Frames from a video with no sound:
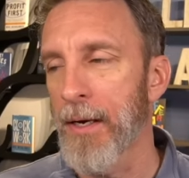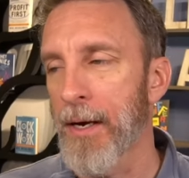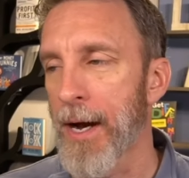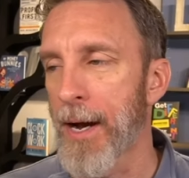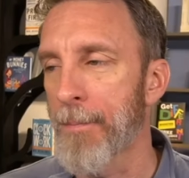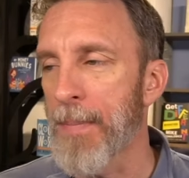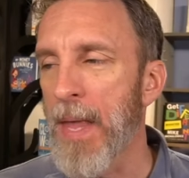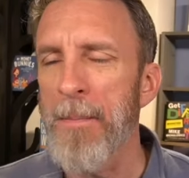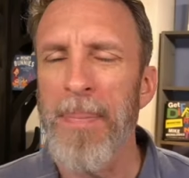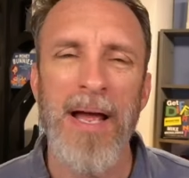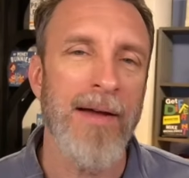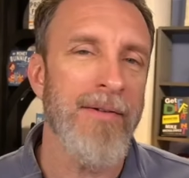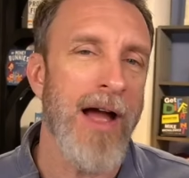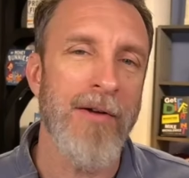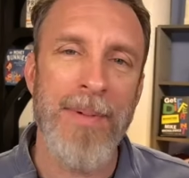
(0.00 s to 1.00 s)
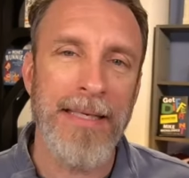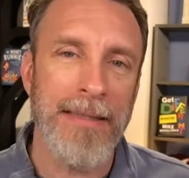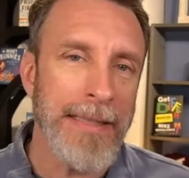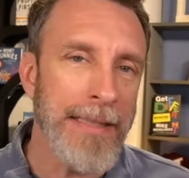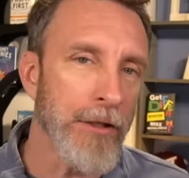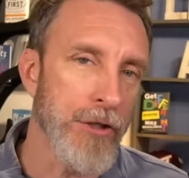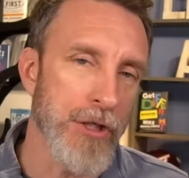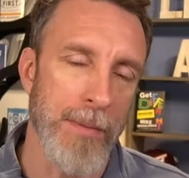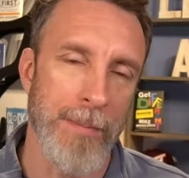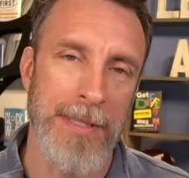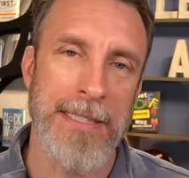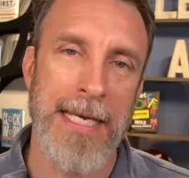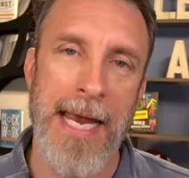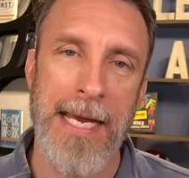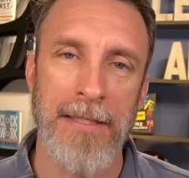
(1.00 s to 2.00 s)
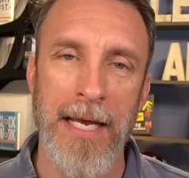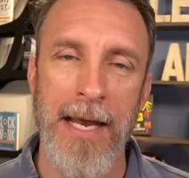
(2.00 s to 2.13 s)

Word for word: Um, but I, have made leadership mistakes.